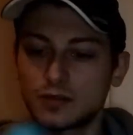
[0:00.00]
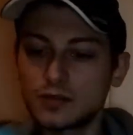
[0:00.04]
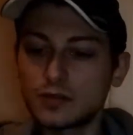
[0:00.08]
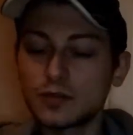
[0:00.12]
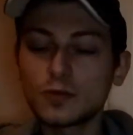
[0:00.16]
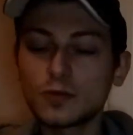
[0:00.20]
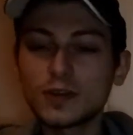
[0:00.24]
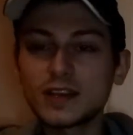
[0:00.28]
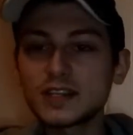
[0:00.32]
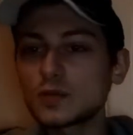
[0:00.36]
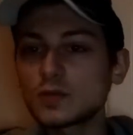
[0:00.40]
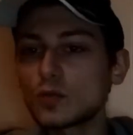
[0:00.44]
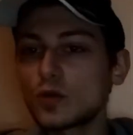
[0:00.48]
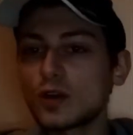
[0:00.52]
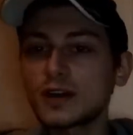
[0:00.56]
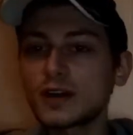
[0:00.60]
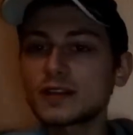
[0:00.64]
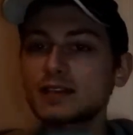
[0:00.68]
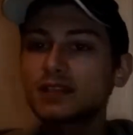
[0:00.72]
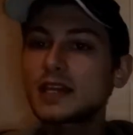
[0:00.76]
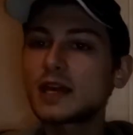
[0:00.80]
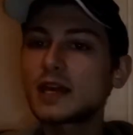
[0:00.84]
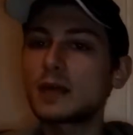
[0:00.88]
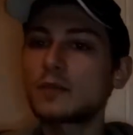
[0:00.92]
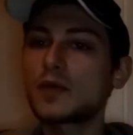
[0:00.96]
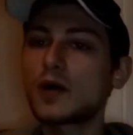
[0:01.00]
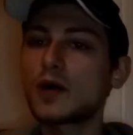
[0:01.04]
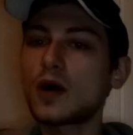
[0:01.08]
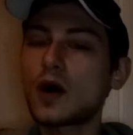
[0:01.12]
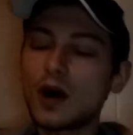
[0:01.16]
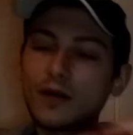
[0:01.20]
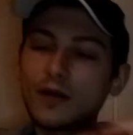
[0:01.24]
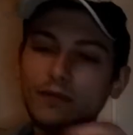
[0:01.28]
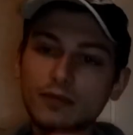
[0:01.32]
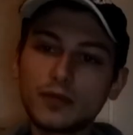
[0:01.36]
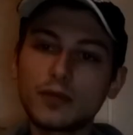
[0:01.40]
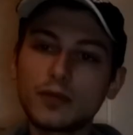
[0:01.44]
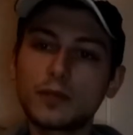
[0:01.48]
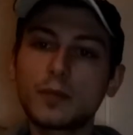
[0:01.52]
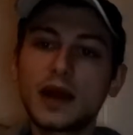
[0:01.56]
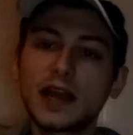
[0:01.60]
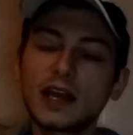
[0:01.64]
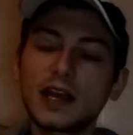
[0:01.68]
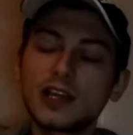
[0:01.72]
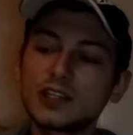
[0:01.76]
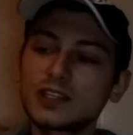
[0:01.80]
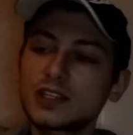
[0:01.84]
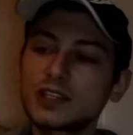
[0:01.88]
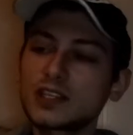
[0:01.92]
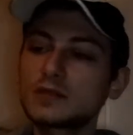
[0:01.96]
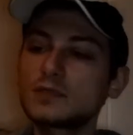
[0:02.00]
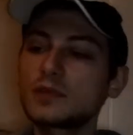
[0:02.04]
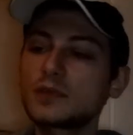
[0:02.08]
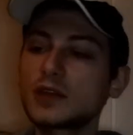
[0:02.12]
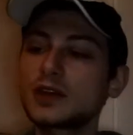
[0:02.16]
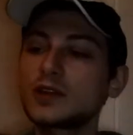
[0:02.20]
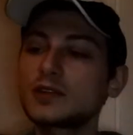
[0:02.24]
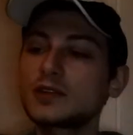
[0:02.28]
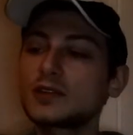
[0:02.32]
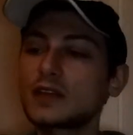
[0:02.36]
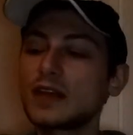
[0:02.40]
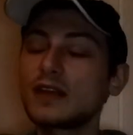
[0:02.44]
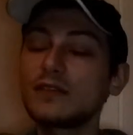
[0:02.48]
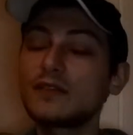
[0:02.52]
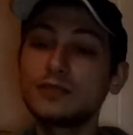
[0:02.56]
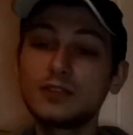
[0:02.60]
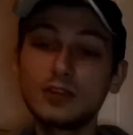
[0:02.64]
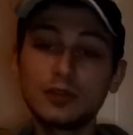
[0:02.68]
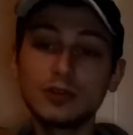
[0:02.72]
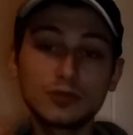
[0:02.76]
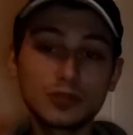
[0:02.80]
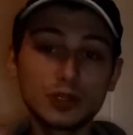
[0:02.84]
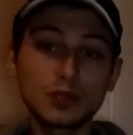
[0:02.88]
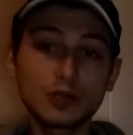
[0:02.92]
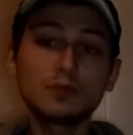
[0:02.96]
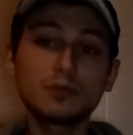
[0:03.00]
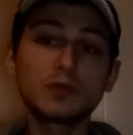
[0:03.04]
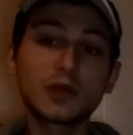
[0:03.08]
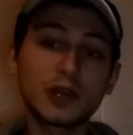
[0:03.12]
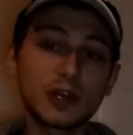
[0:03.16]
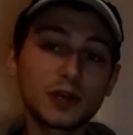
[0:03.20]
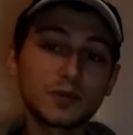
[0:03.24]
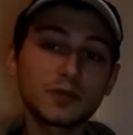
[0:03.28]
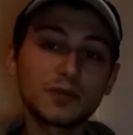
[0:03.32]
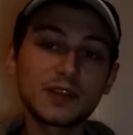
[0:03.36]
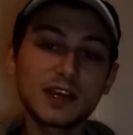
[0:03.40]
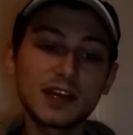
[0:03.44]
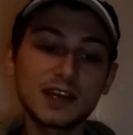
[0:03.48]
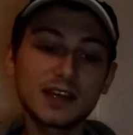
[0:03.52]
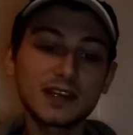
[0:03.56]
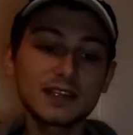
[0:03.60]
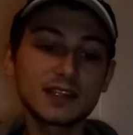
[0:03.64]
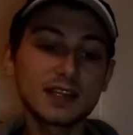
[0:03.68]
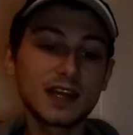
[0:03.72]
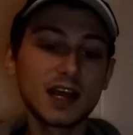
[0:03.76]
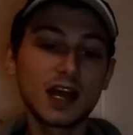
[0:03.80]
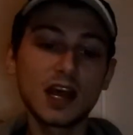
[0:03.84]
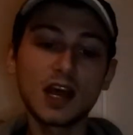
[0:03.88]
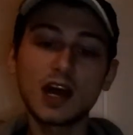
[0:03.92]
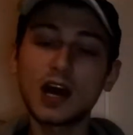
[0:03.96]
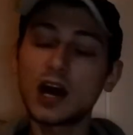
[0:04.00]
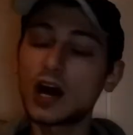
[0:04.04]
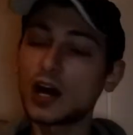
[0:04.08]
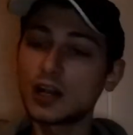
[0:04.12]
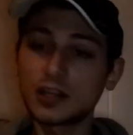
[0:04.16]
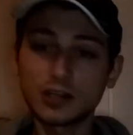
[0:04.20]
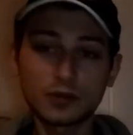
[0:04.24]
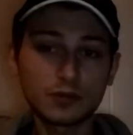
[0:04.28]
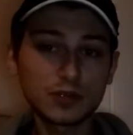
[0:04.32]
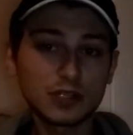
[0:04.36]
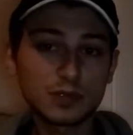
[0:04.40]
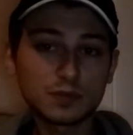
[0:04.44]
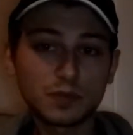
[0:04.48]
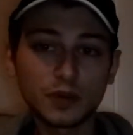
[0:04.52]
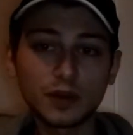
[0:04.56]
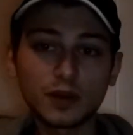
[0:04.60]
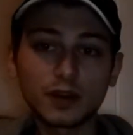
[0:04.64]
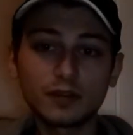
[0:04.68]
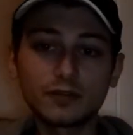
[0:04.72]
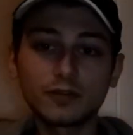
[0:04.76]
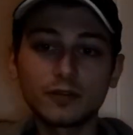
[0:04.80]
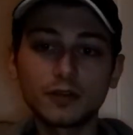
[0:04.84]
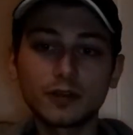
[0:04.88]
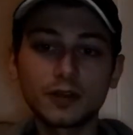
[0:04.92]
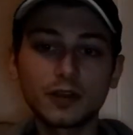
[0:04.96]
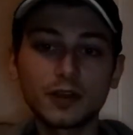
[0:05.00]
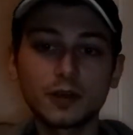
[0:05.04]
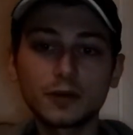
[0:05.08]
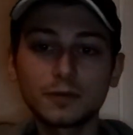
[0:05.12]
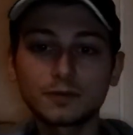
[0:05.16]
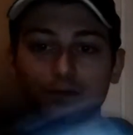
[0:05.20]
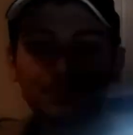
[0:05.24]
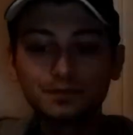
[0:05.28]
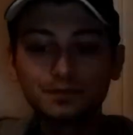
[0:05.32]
The reason why I skip half of the pages is because if you do pick up these, I don't want to spoil it for you.